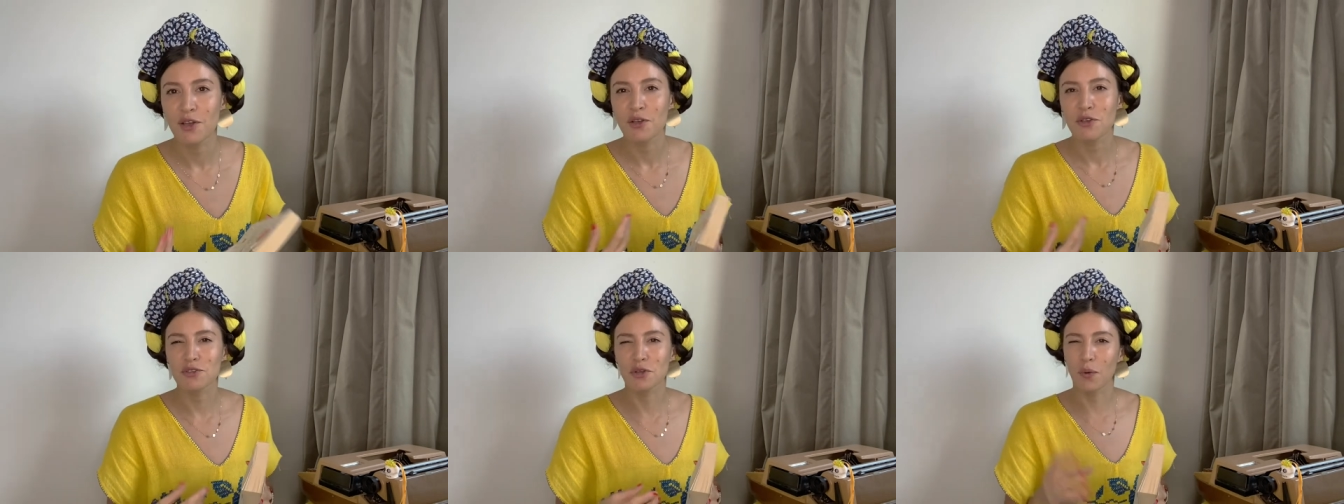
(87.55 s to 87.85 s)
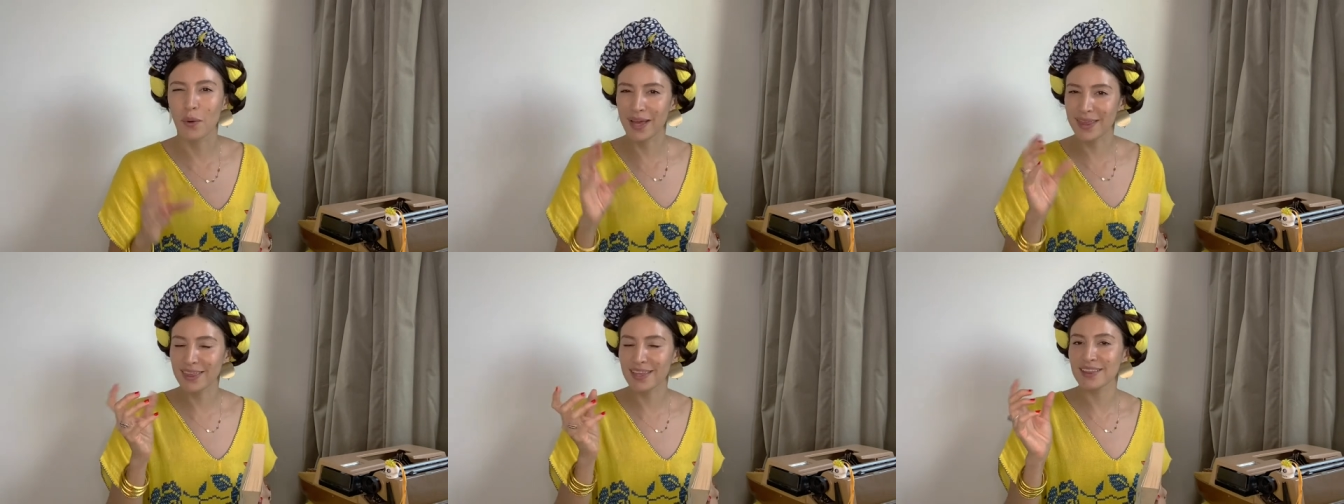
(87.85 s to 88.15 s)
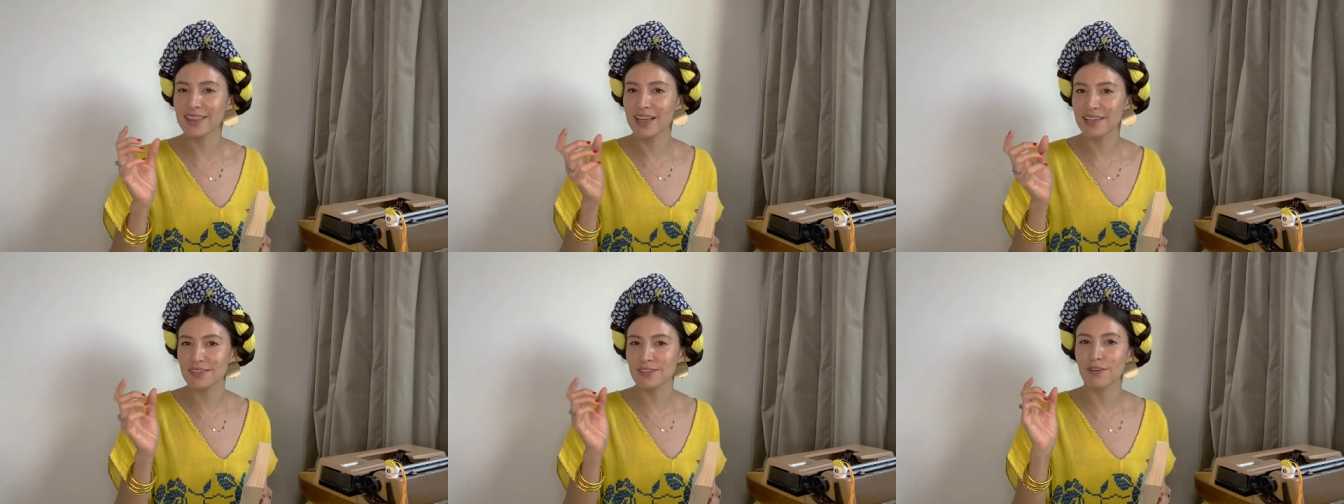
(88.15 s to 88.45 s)
So I think
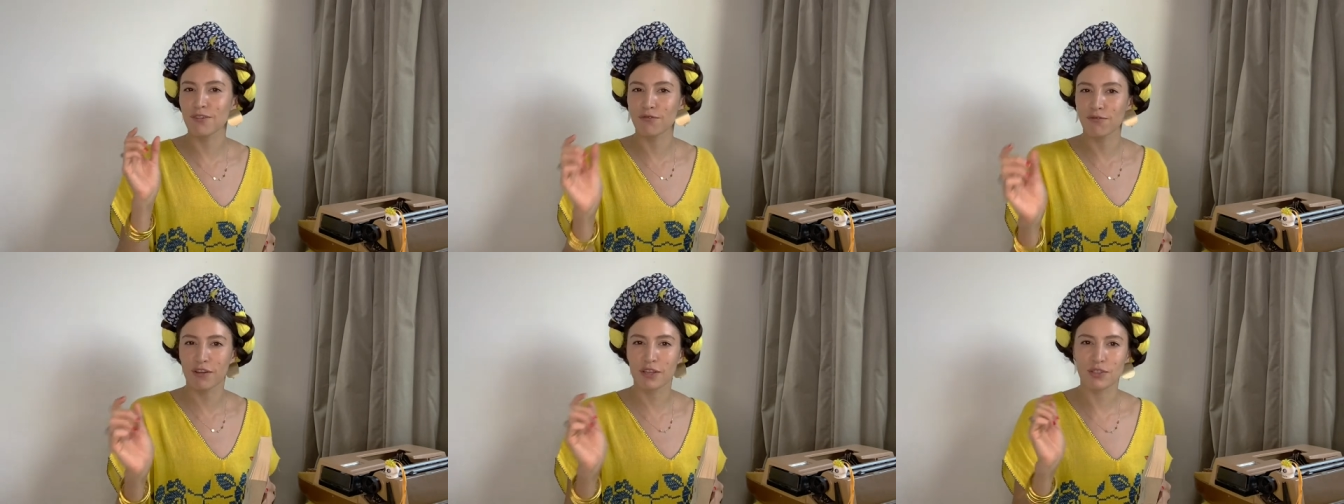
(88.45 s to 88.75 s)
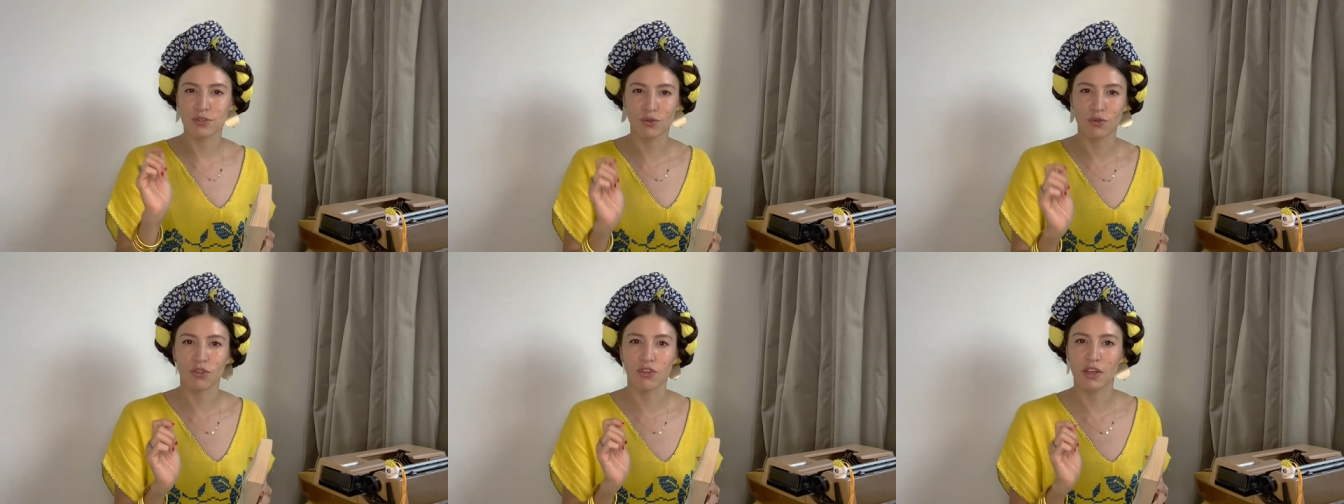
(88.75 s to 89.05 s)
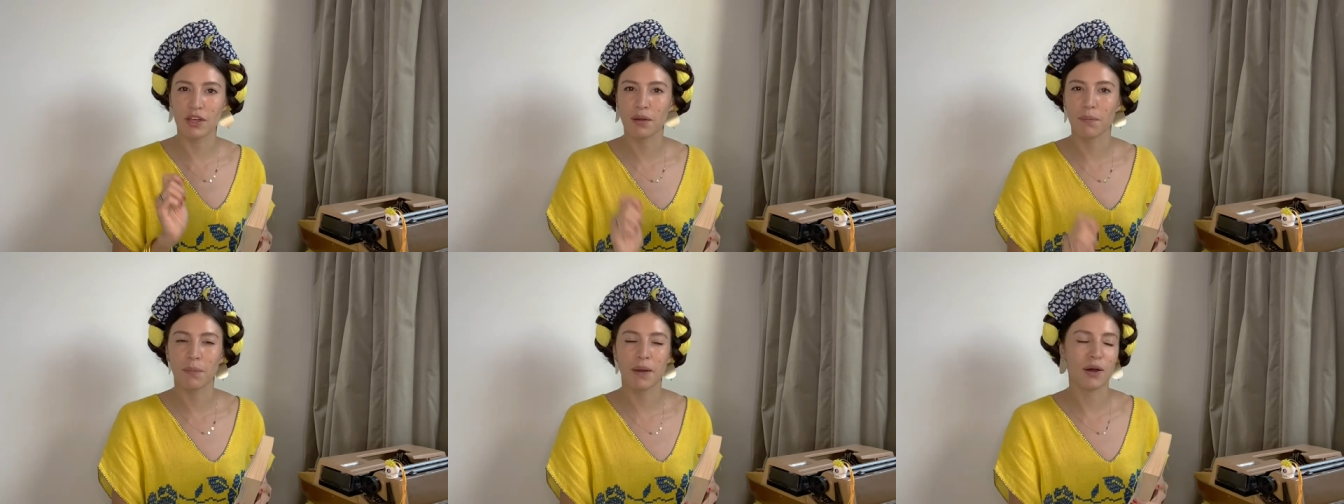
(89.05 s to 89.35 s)
that's something to
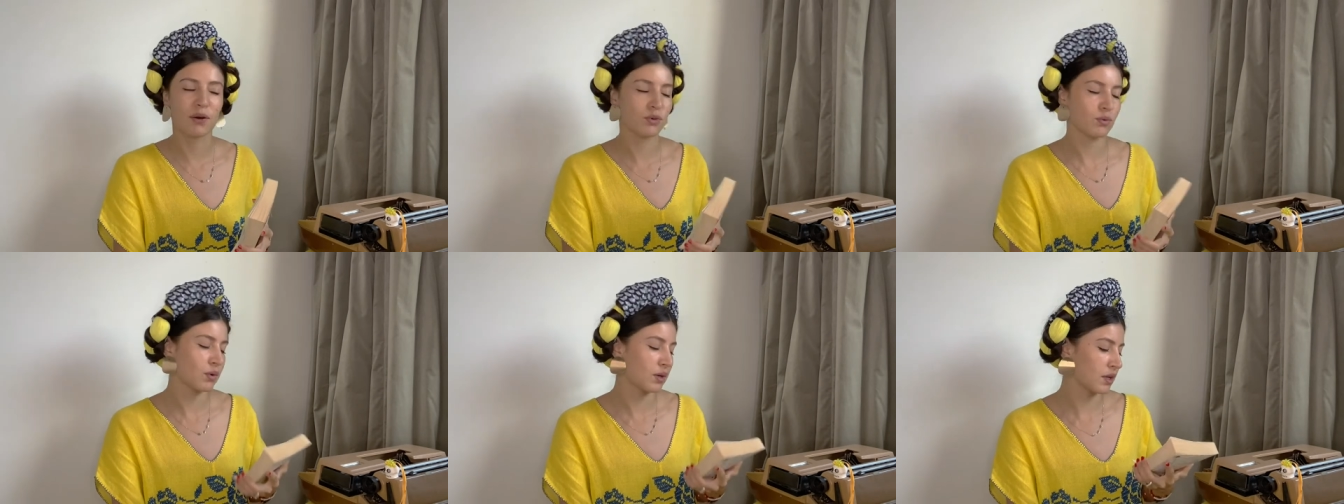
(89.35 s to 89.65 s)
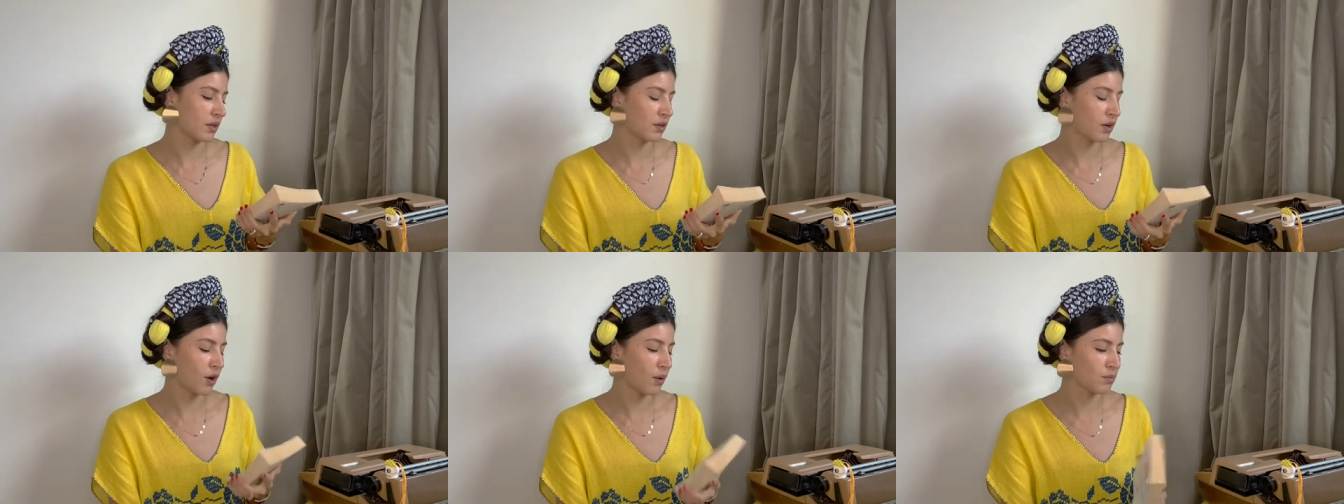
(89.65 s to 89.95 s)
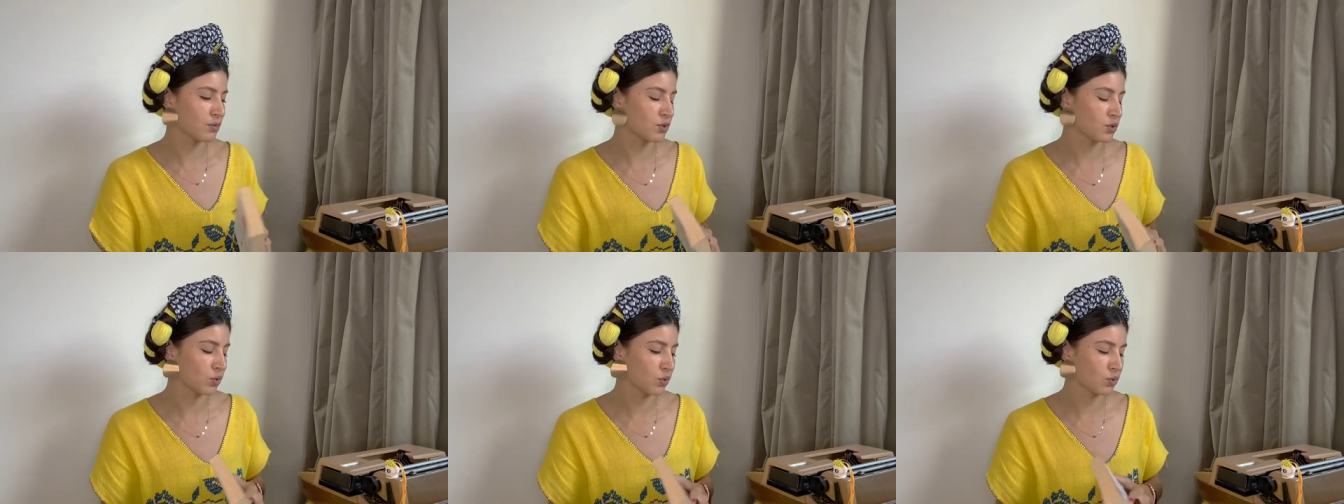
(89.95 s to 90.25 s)
think about when it
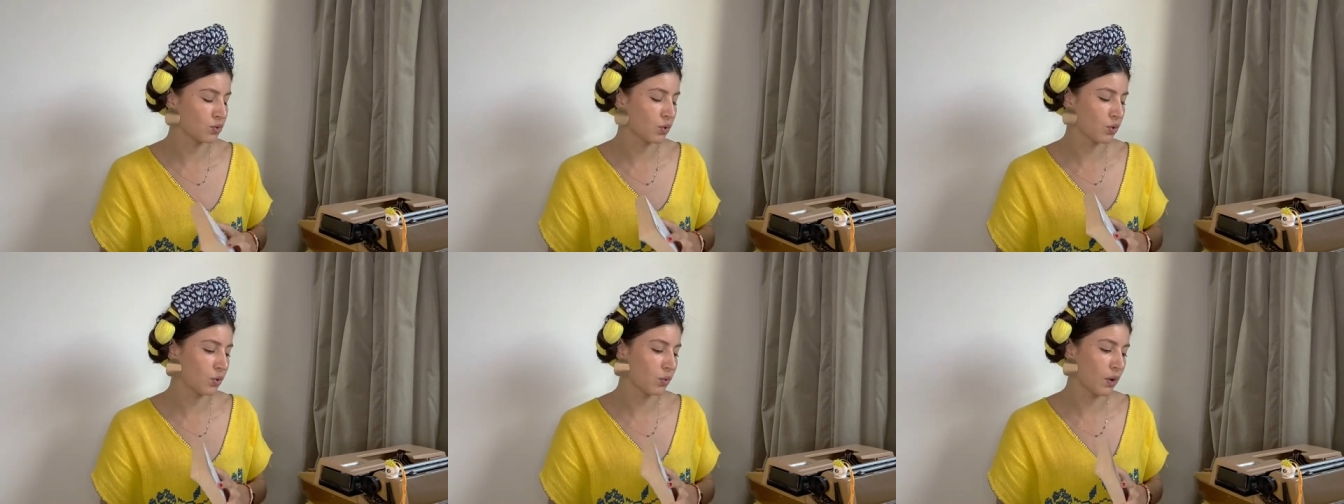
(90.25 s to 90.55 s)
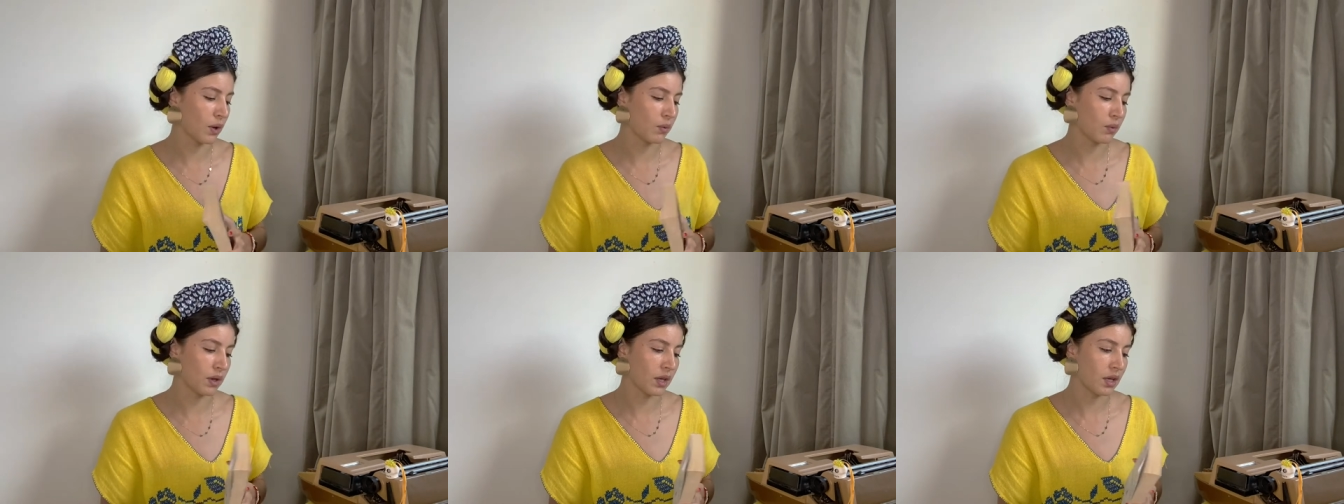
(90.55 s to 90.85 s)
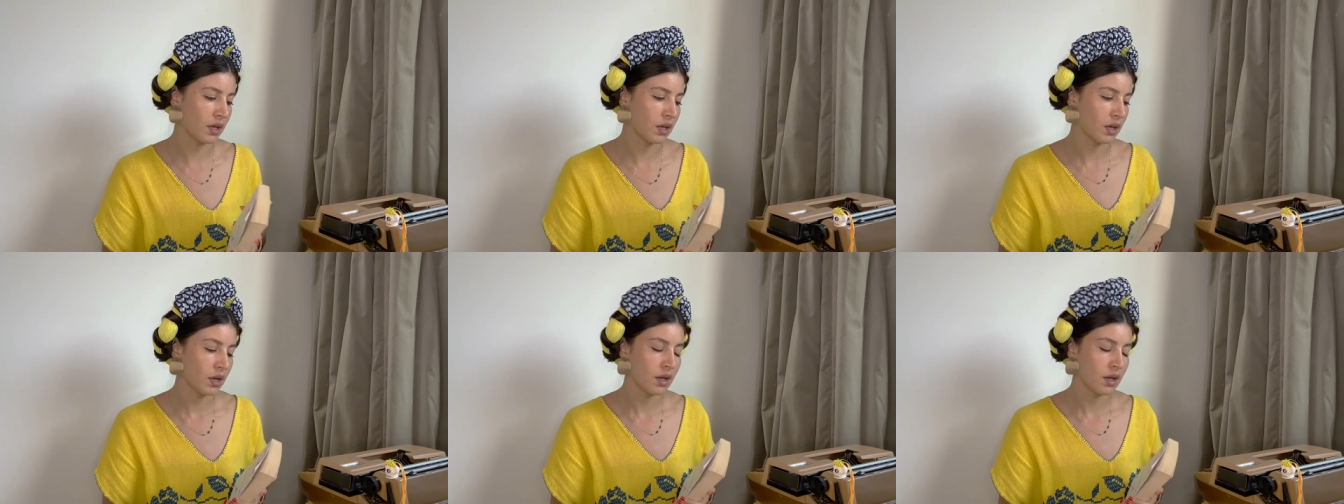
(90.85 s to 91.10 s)
comes to, to the way we,